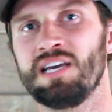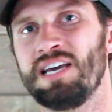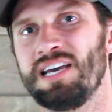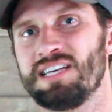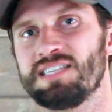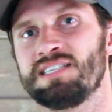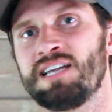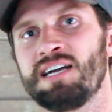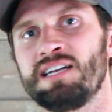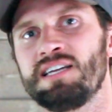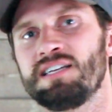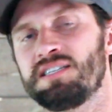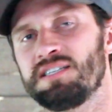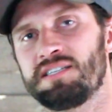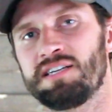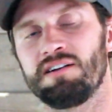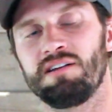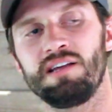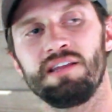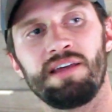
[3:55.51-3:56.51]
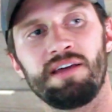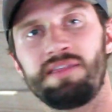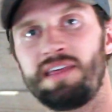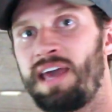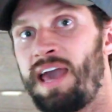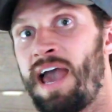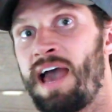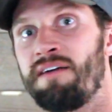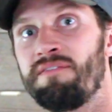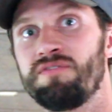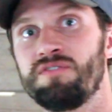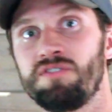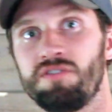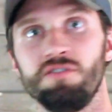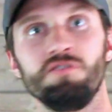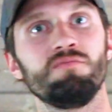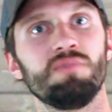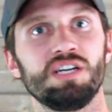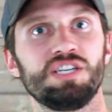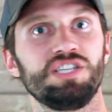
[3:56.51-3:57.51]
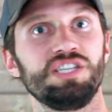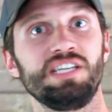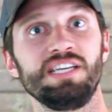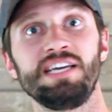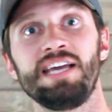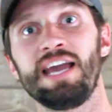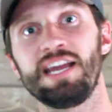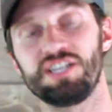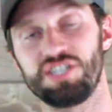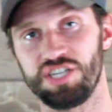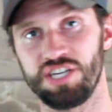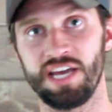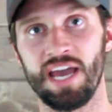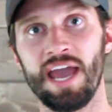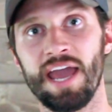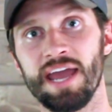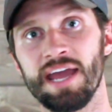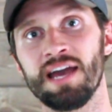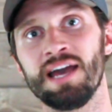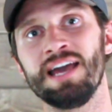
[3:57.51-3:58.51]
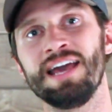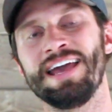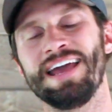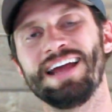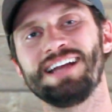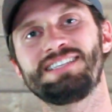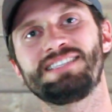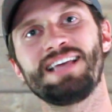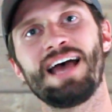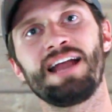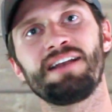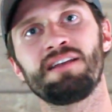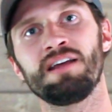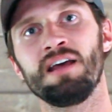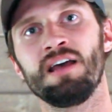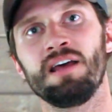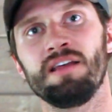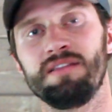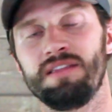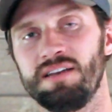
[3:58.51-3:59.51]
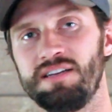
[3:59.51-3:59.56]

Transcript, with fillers: is not necessarily that they have too much DHEA, it's that the